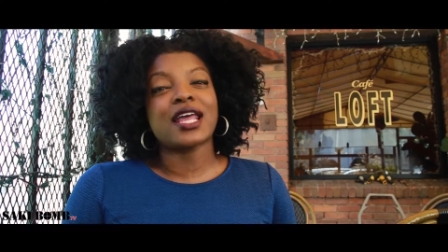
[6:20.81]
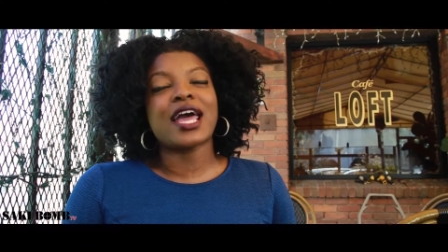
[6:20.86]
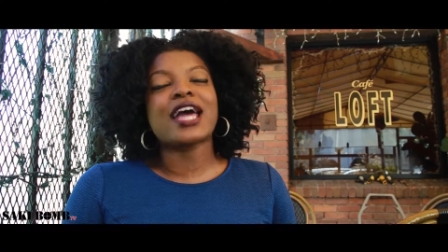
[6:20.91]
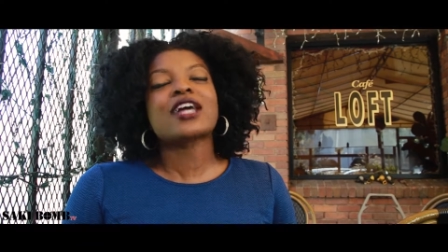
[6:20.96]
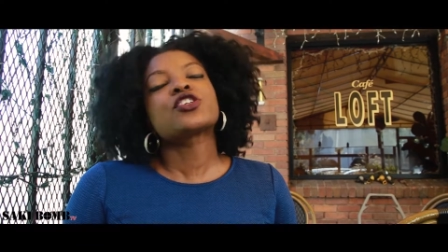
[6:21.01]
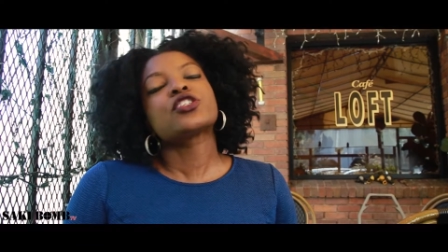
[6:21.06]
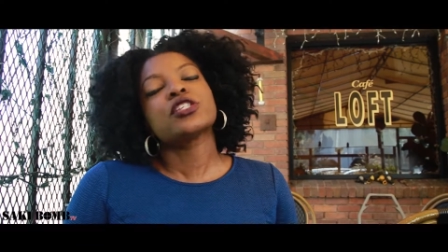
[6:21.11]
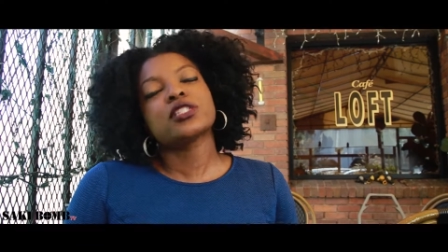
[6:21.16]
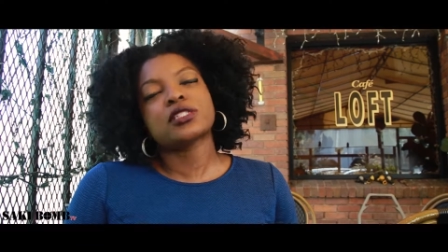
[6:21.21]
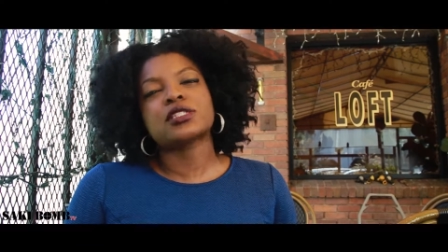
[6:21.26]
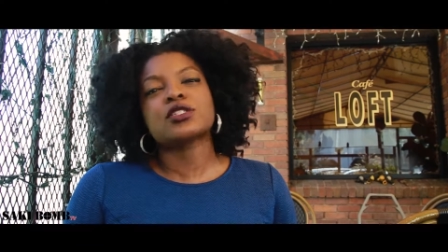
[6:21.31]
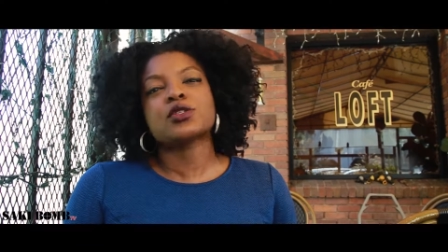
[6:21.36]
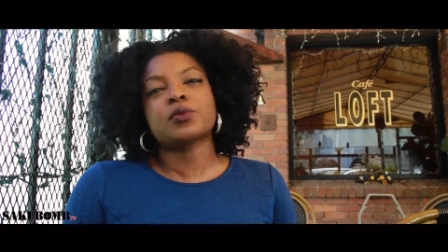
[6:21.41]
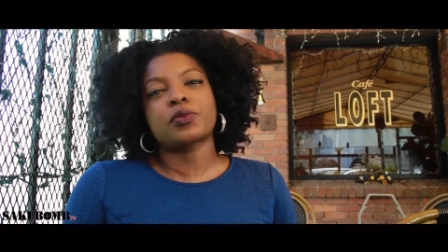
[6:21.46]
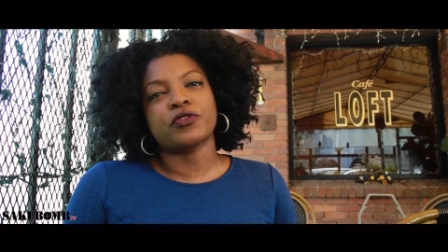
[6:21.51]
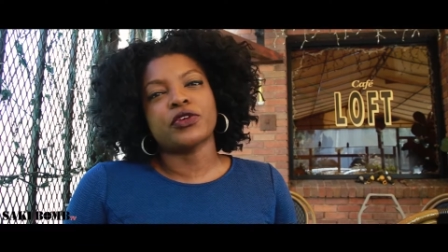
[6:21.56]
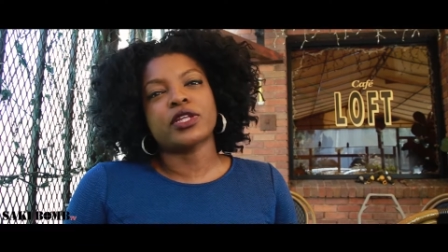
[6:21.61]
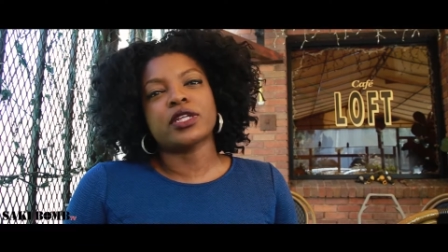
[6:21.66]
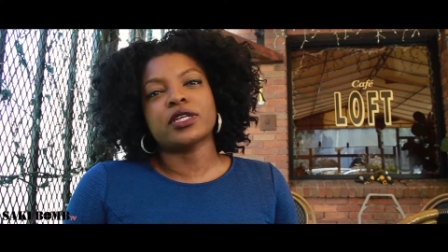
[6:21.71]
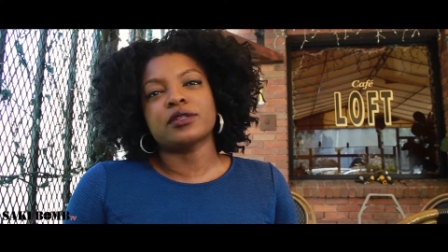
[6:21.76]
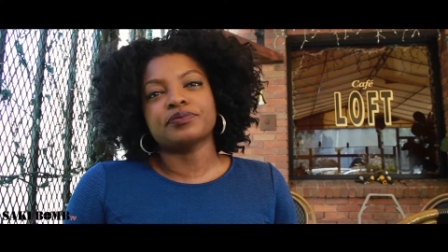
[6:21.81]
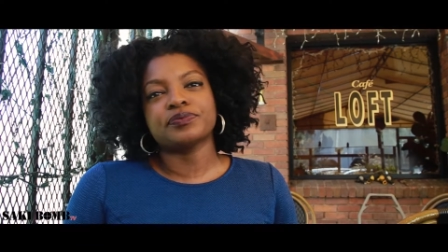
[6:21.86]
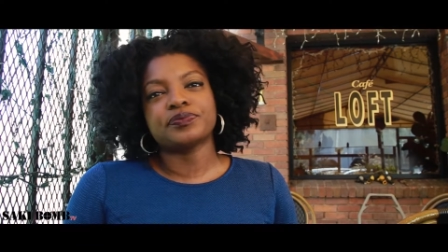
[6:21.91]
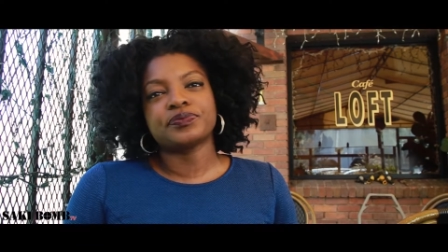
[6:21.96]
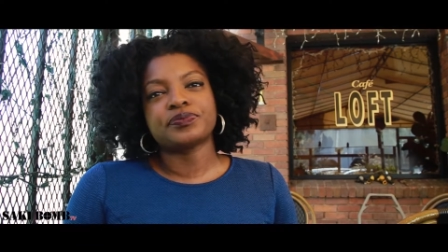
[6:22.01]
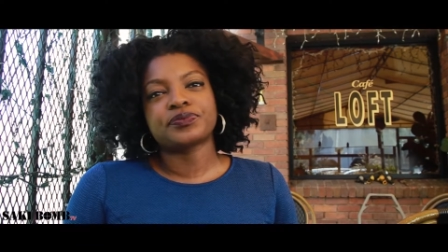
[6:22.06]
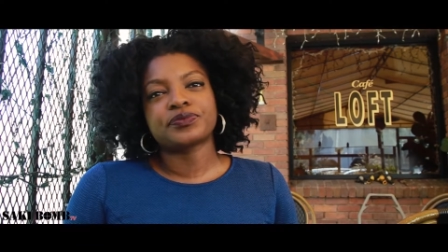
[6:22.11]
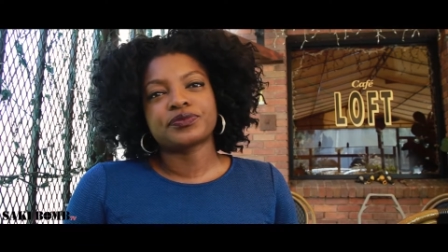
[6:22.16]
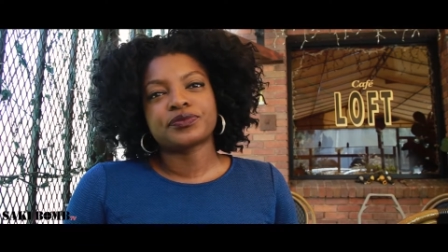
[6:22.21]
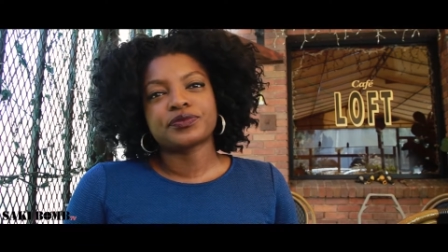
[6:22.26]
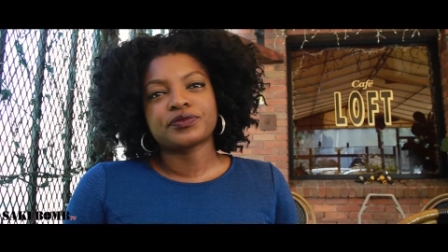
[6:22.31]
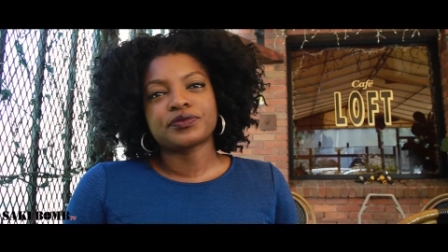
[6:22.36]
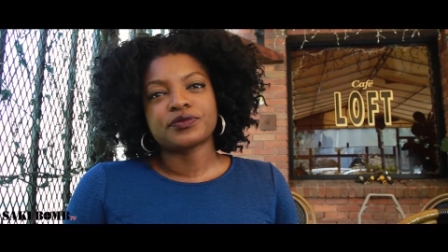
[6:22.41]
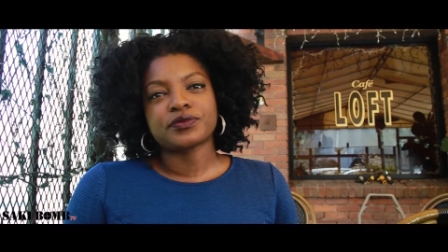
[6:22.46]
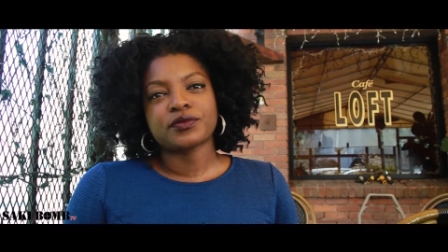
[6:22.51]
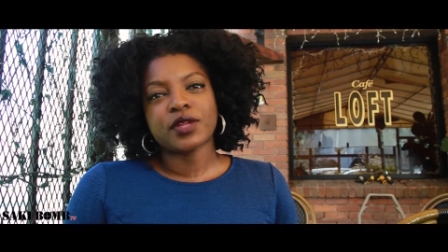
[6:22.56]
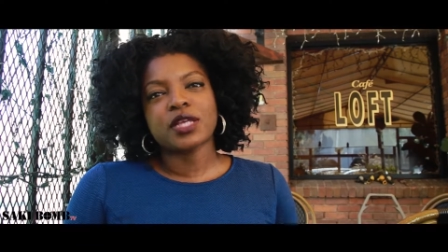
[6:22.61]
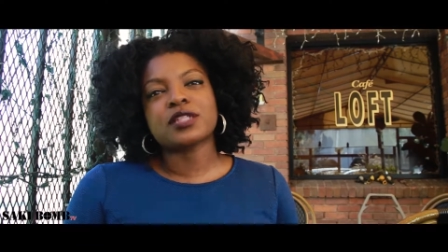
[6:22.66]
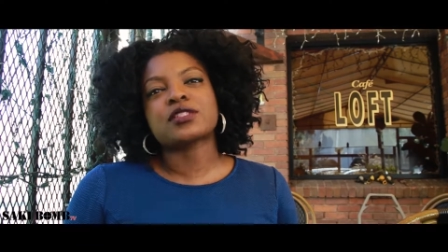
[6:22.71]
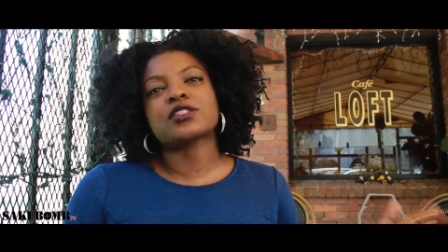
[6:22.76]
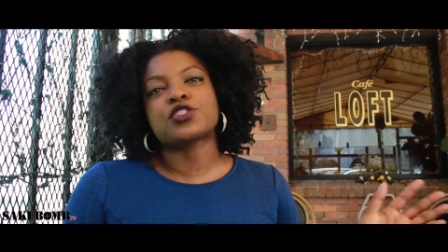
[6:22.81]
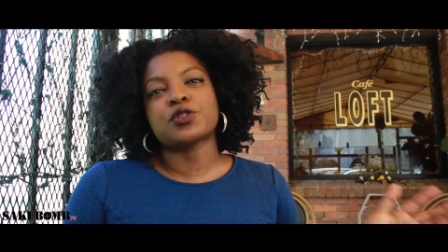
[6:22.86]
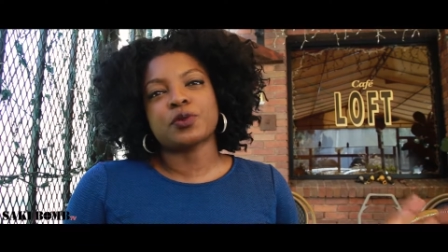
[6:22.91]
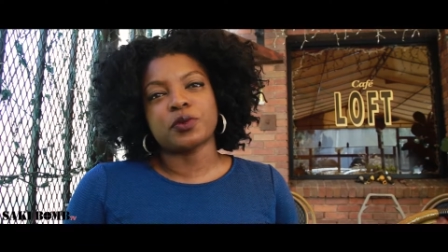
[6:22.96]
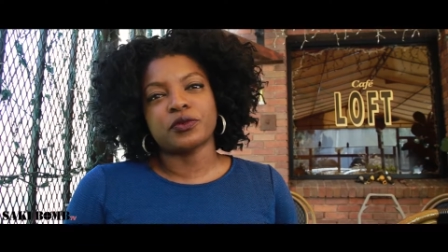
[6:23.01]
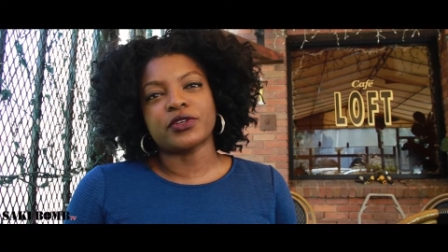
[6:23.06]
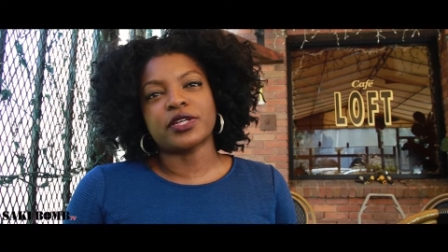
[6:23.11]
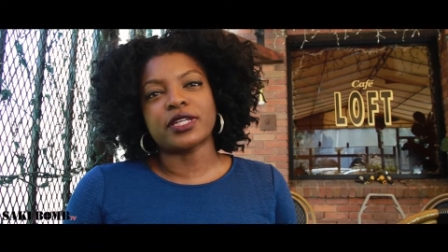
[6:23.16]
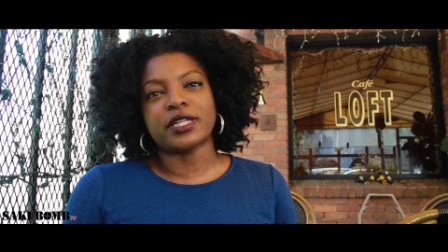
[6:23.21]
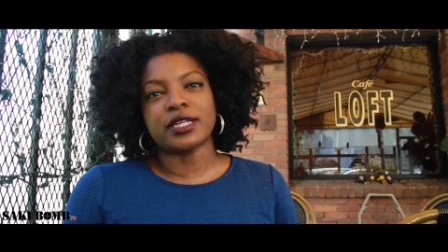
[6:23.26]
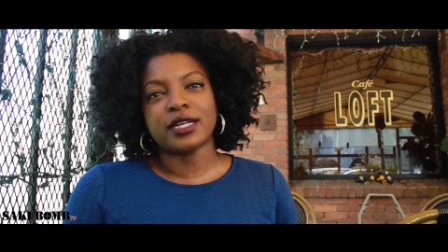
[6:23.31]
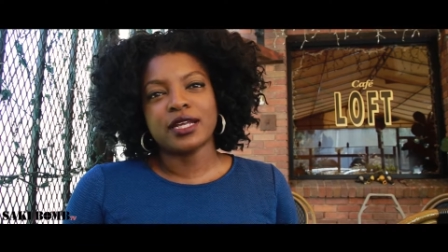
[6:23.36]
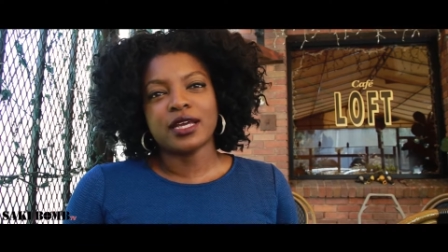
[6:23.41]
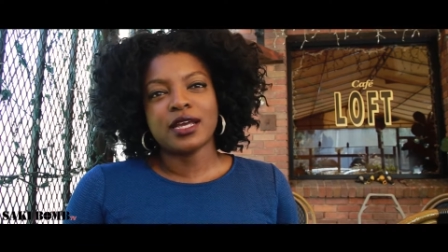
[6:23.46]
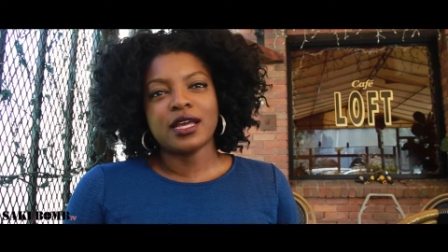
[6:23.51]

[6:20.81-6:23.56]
Actually, it's a supervillain. It's a supervillain.